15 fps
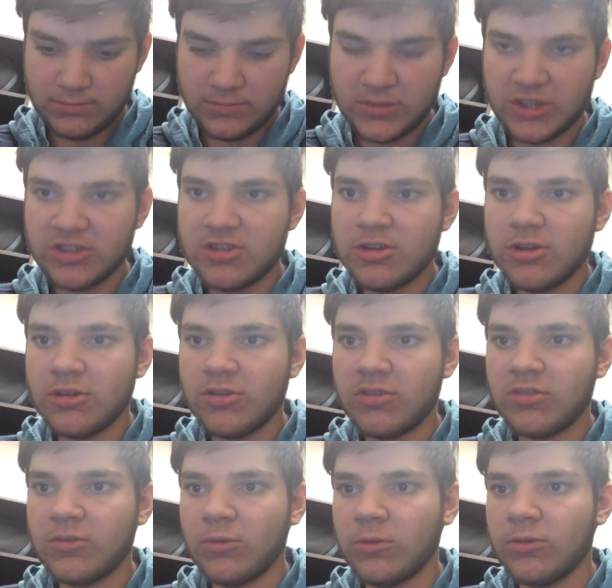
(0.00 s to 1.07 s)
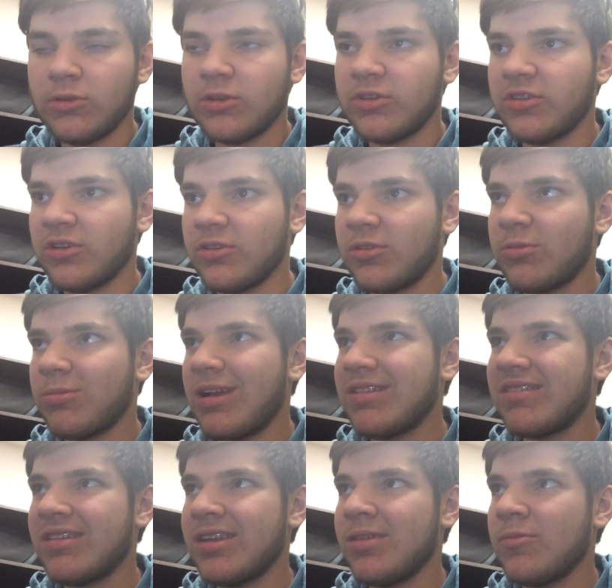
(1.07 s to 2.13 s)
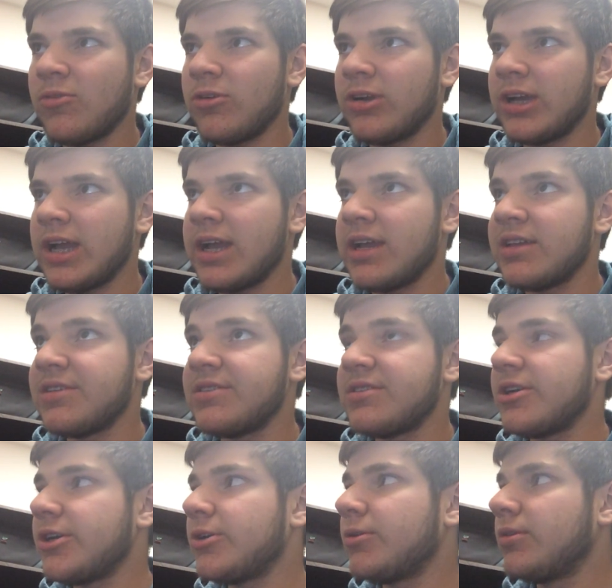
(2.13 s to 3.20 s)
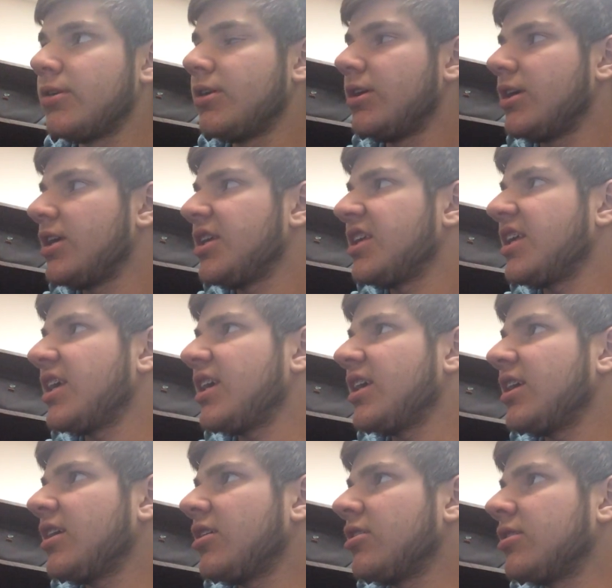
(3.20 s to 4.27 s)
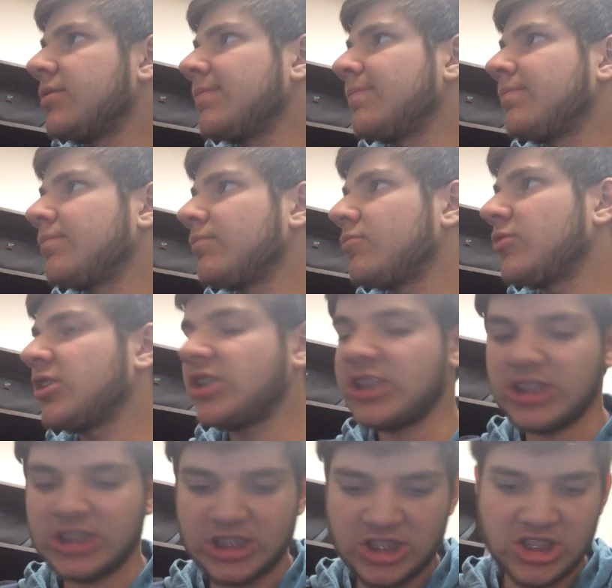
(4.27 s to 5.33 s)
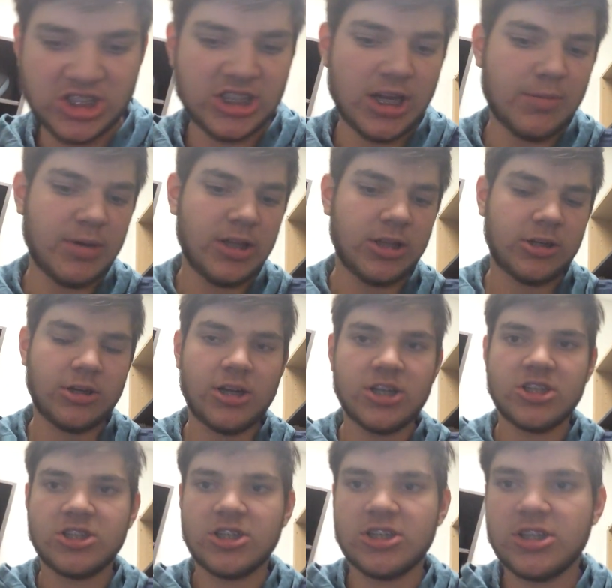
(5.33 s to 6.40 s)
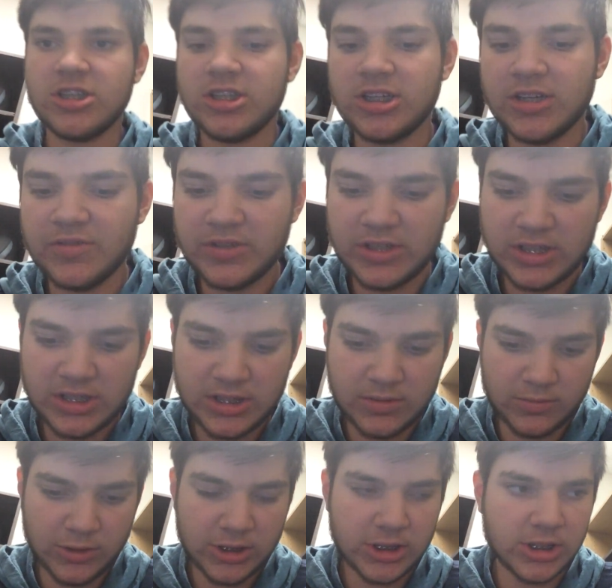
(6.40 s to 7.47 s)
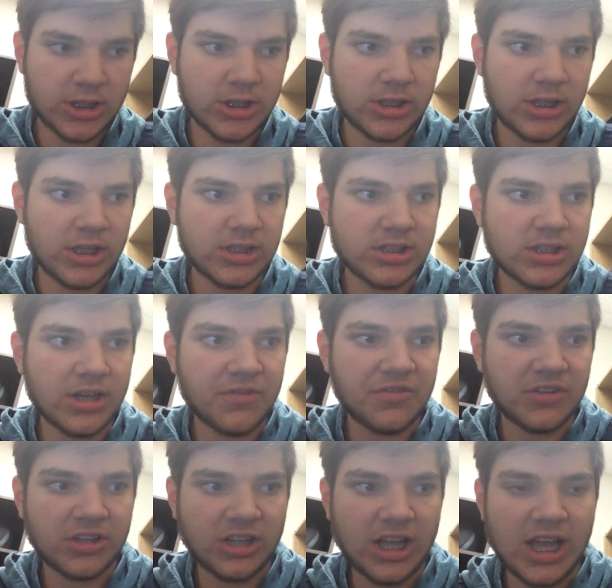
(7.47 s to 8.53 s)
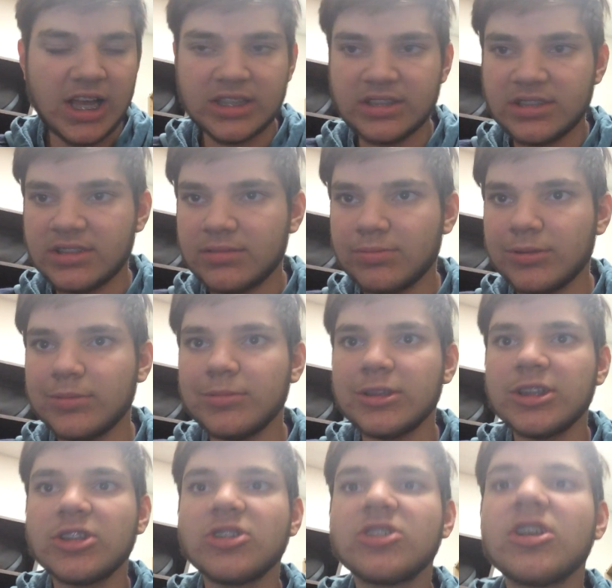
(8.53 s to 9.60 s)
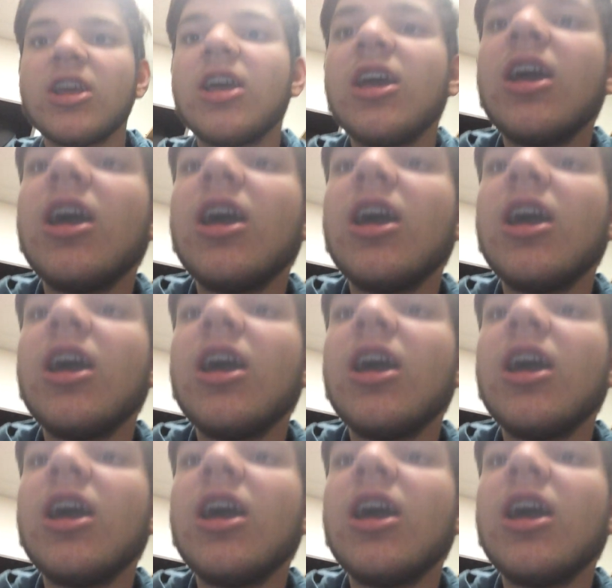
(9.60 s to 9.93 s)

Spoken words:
There's no school, there's no threats anymore, guys. So I just got my lacrosse jerseys and everything. I'm working on like stuff in class pretty much.